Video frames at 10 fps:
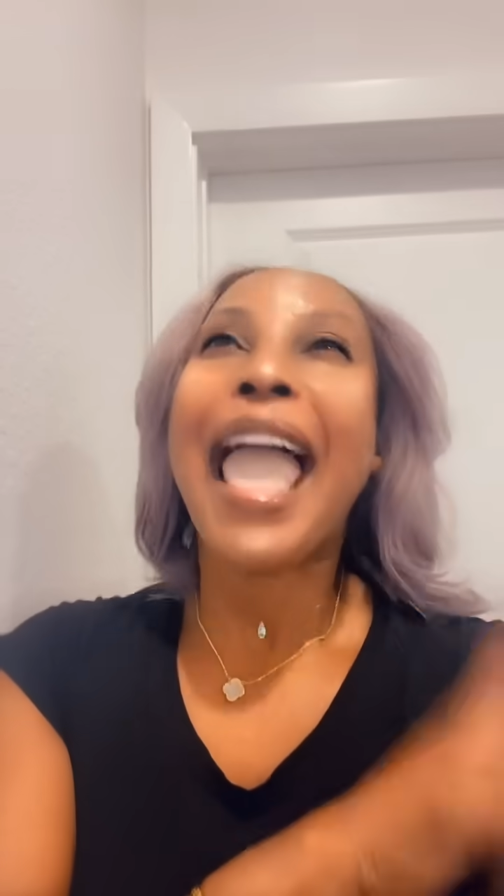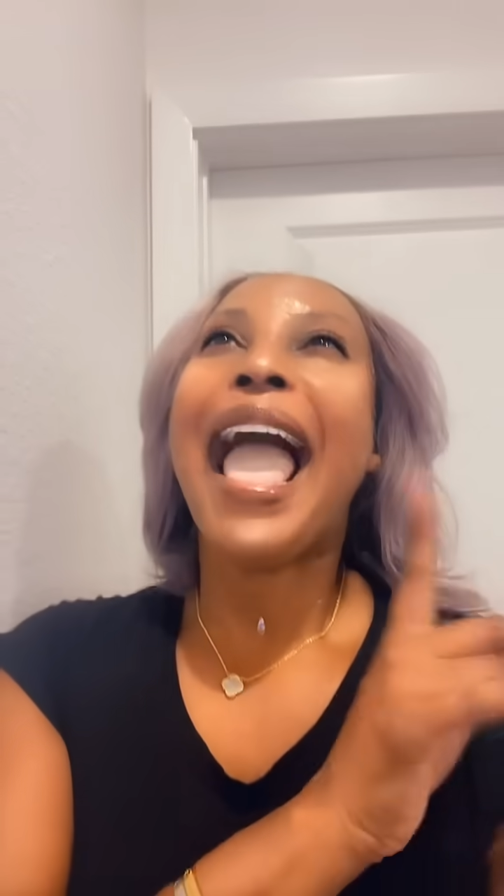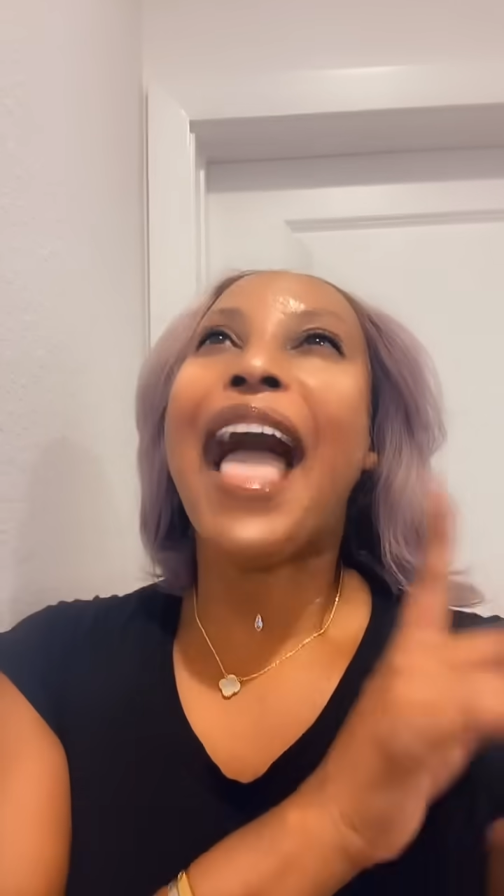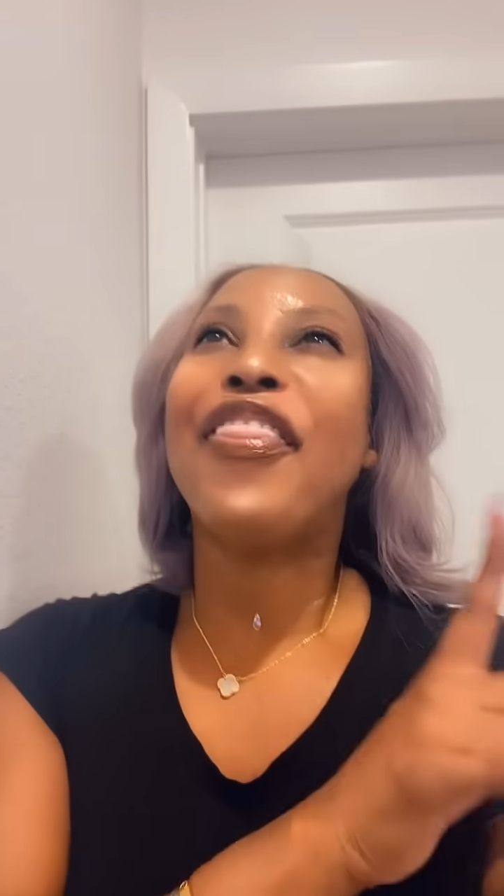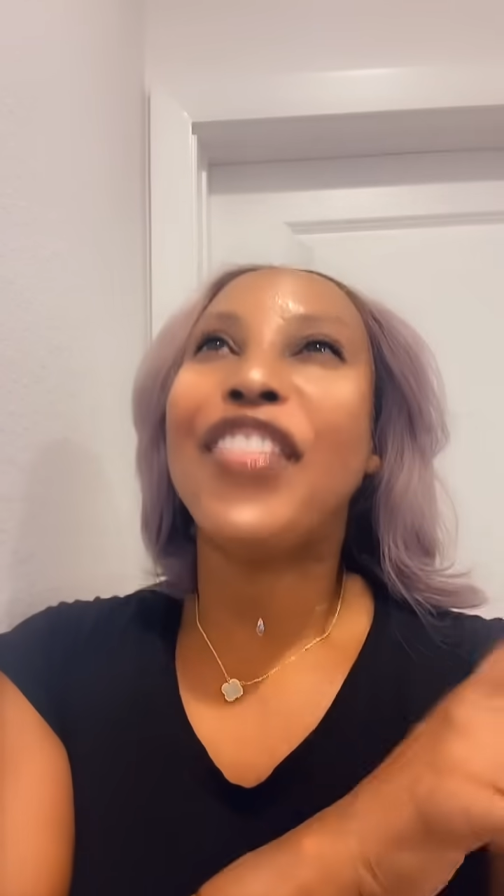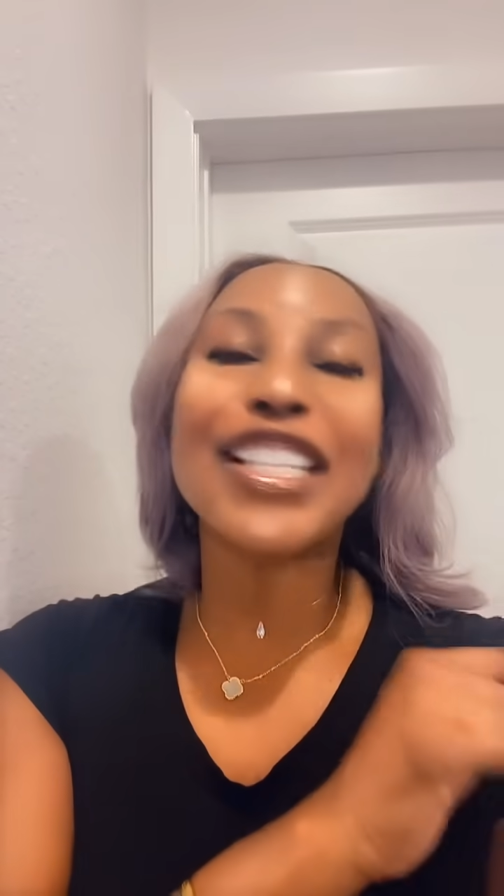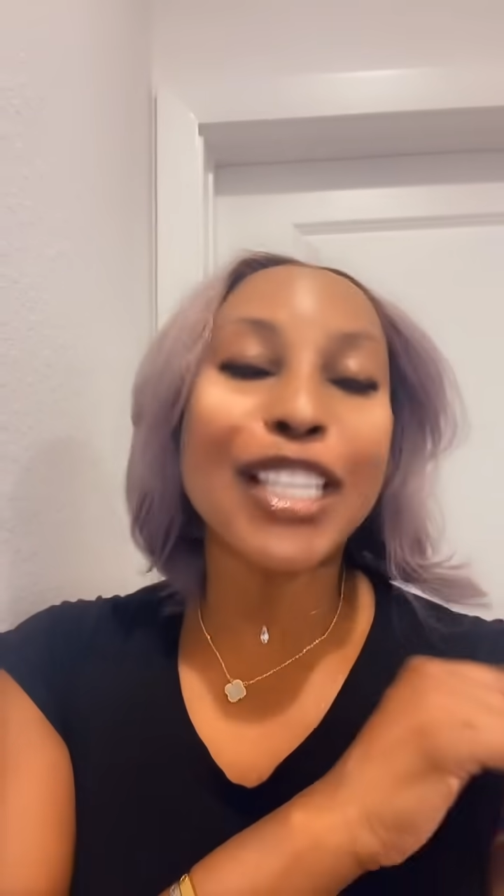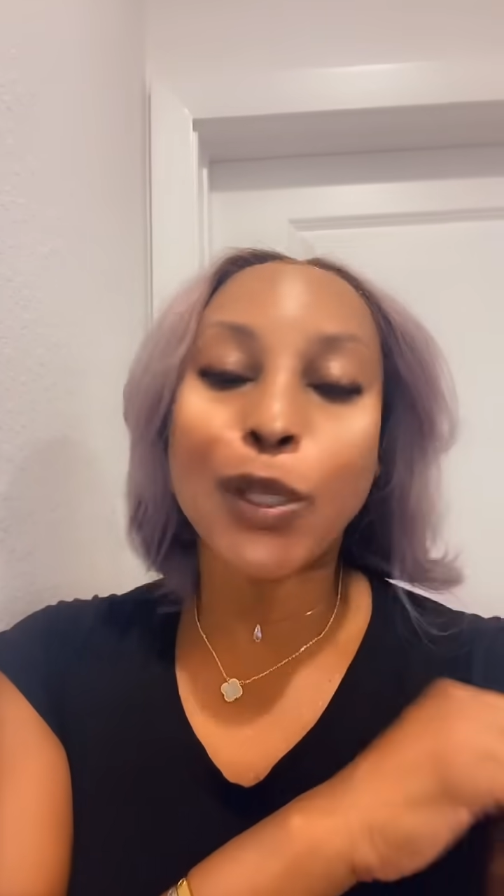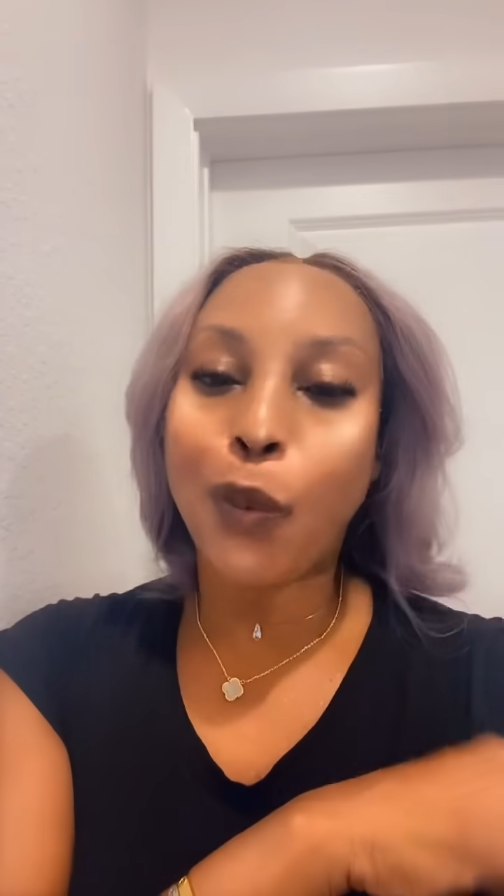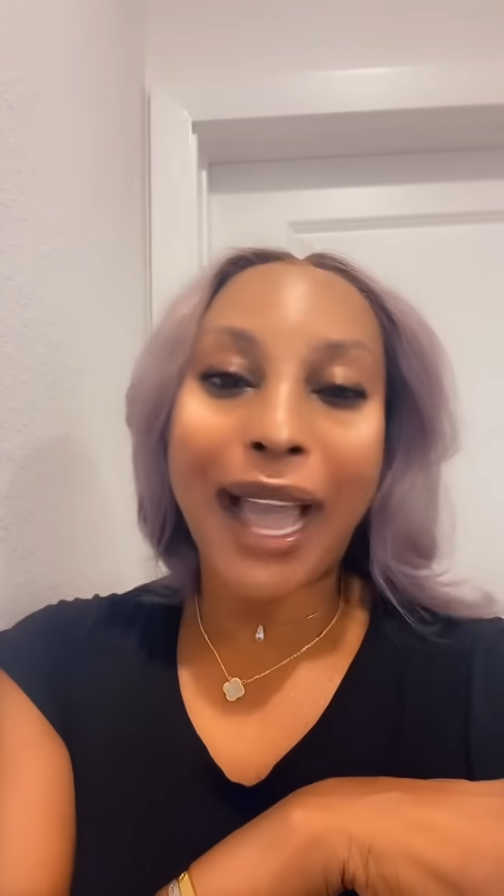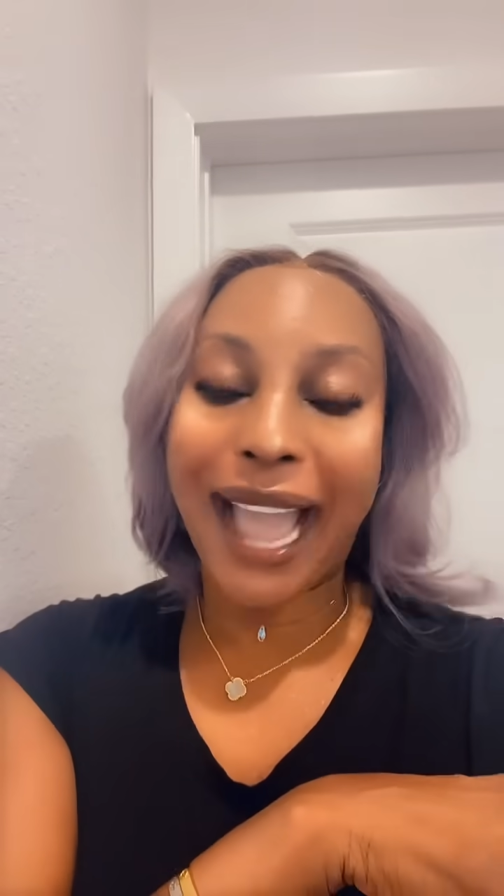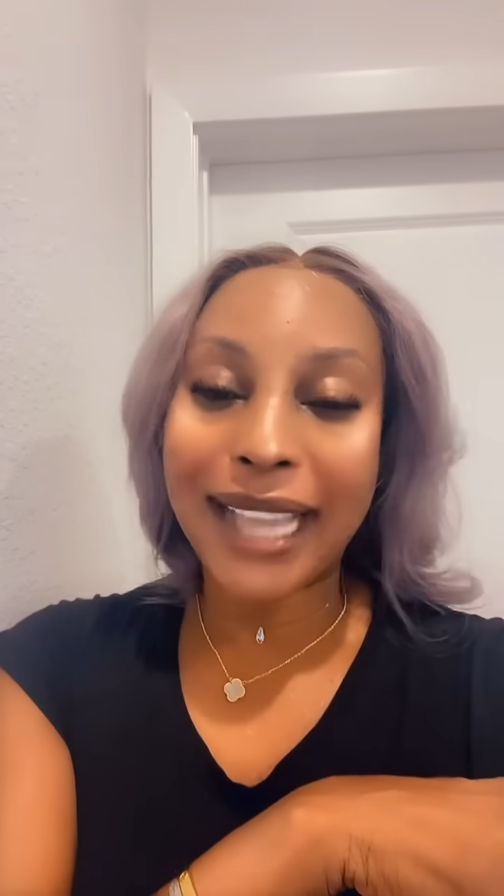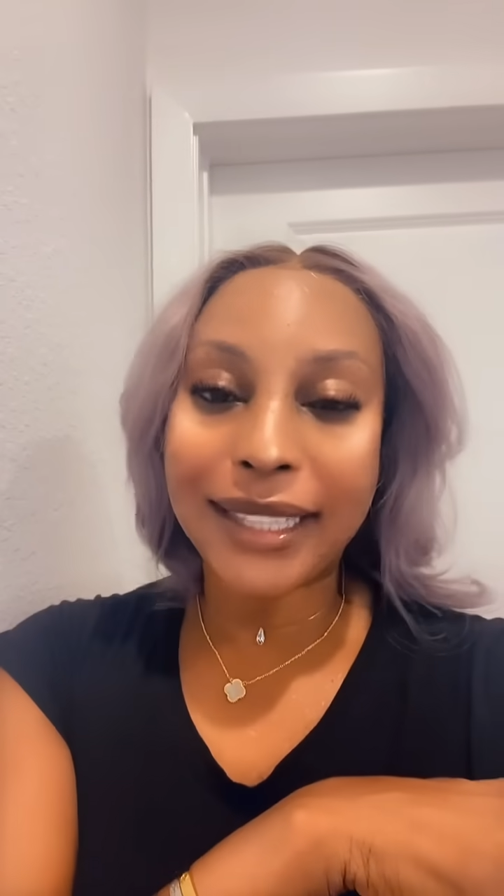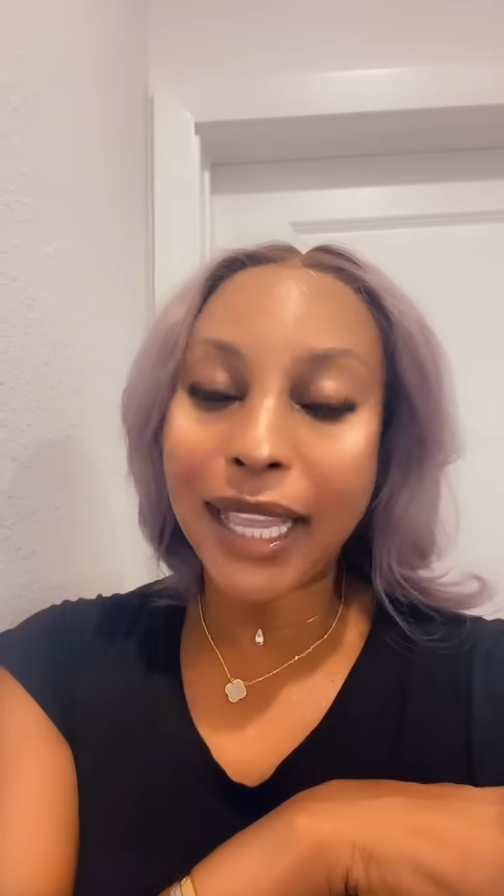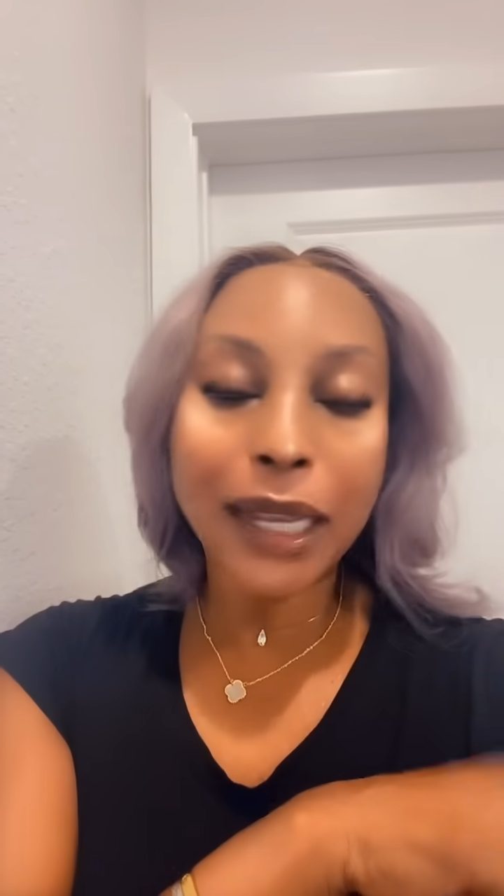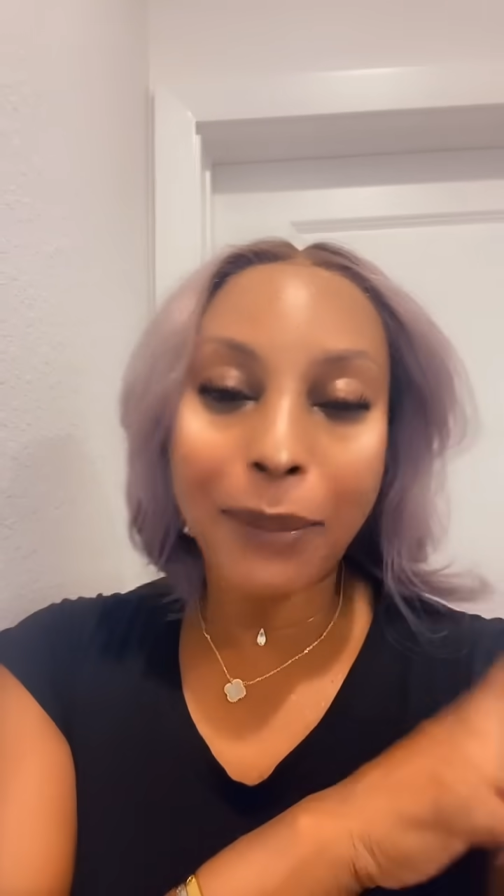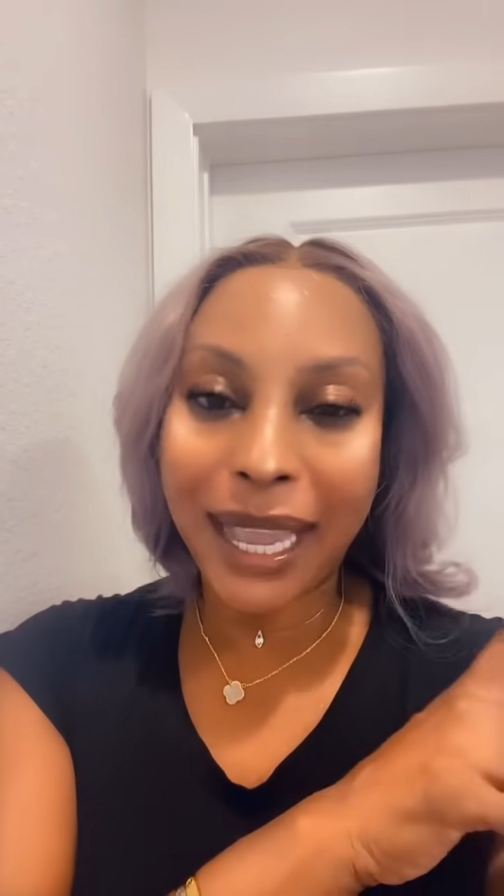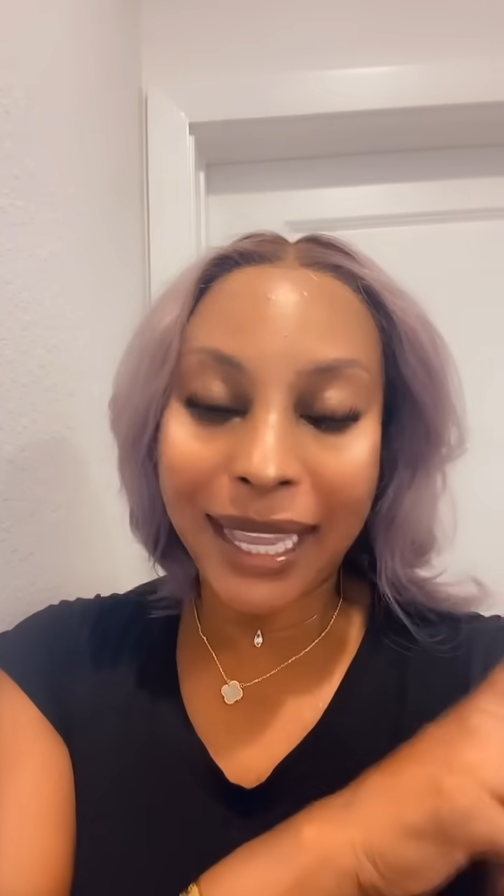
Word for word: And this is why I tell my